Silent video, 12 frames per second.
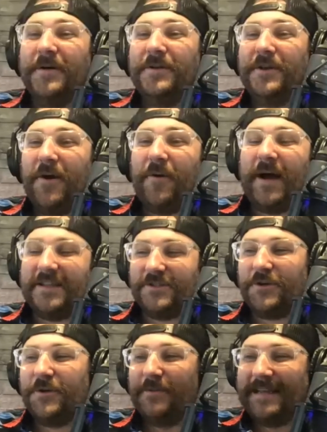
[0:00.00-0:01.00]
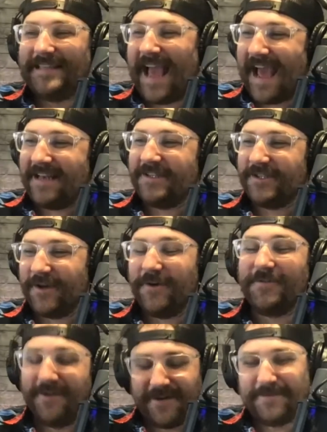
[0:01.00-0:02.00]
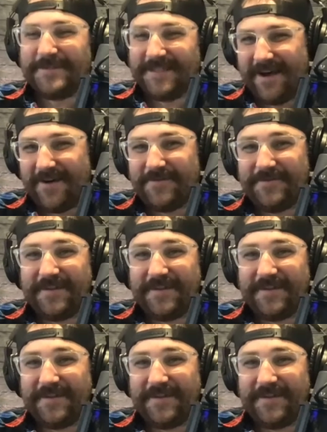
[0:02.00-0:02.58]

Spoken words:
no, I told my dad to go fuck himself.